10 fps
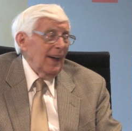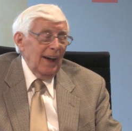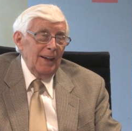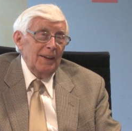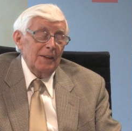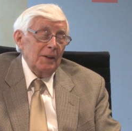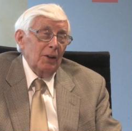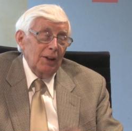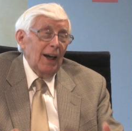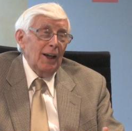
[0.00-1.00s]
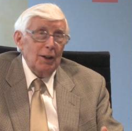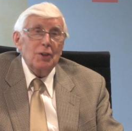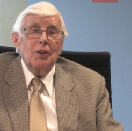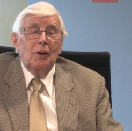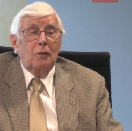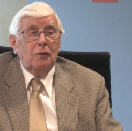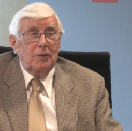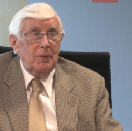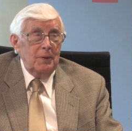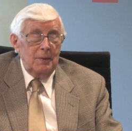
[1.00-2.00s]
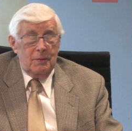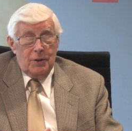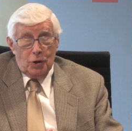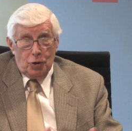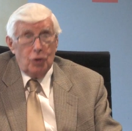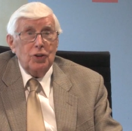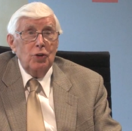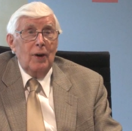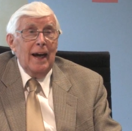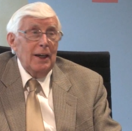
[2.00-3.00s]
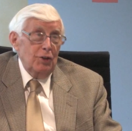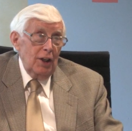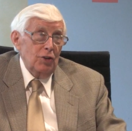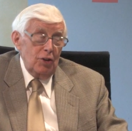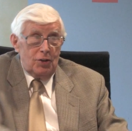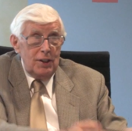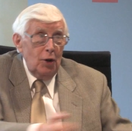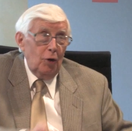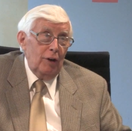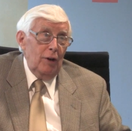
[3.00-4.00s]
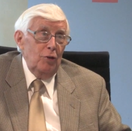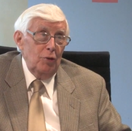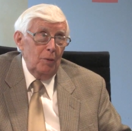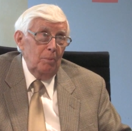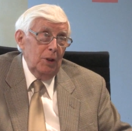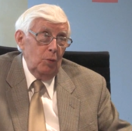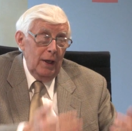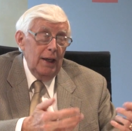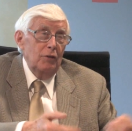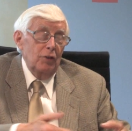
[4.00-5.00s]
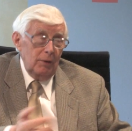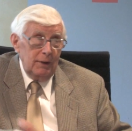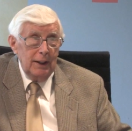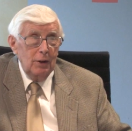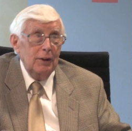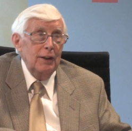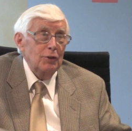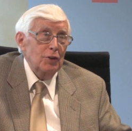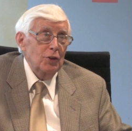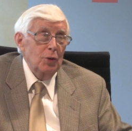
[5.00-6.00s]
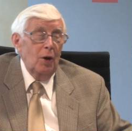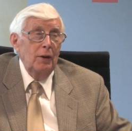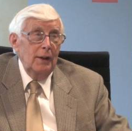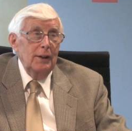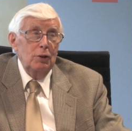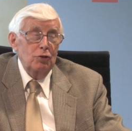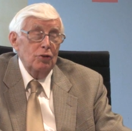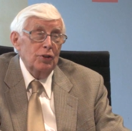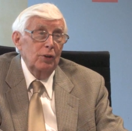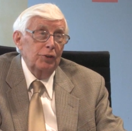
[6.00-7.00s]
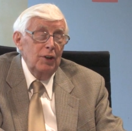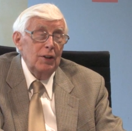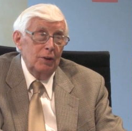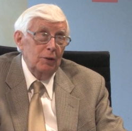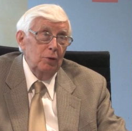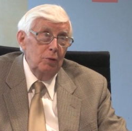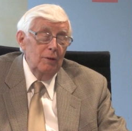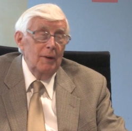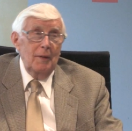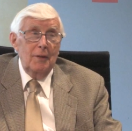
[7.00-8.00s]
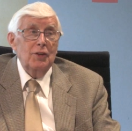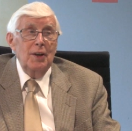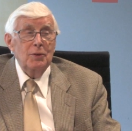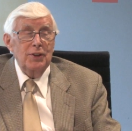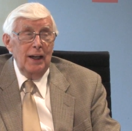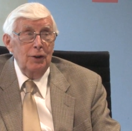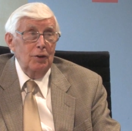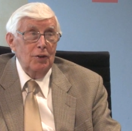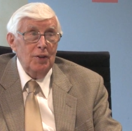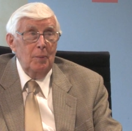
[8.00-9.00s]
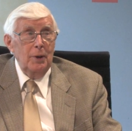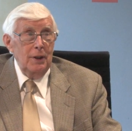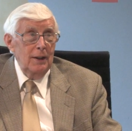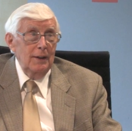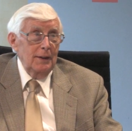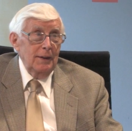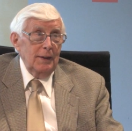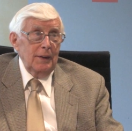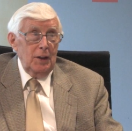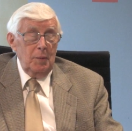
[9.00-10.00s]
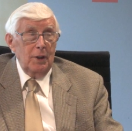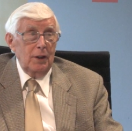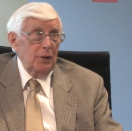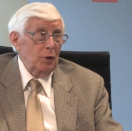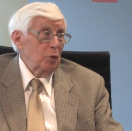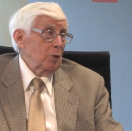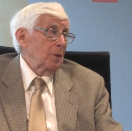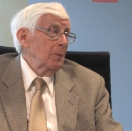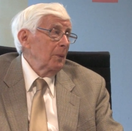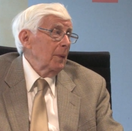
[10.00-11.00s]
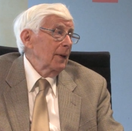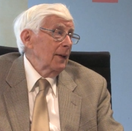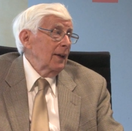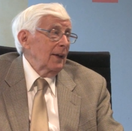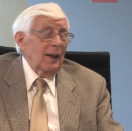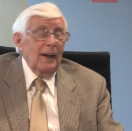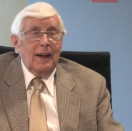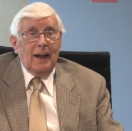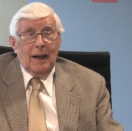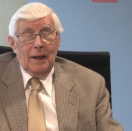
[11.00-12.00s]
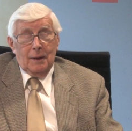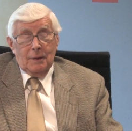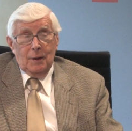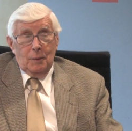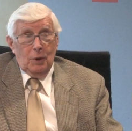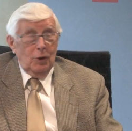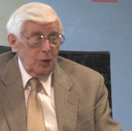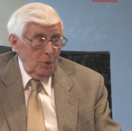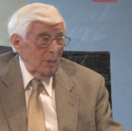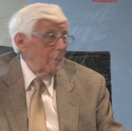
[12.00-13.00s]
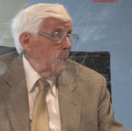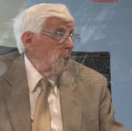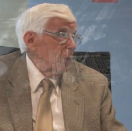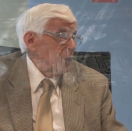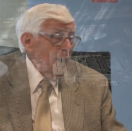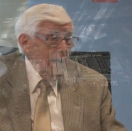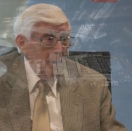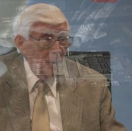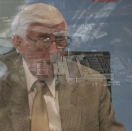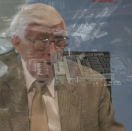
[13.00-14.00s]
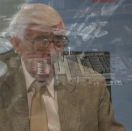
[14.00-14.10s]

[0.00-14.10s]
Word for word: And regardless of the resources you had, such as sea all around you and big waves and tidal currents and so on, you should still treat it to the same standard as somebody in the middle of the Ruhr. Yeah. Uh, uh, uh also, you were saying about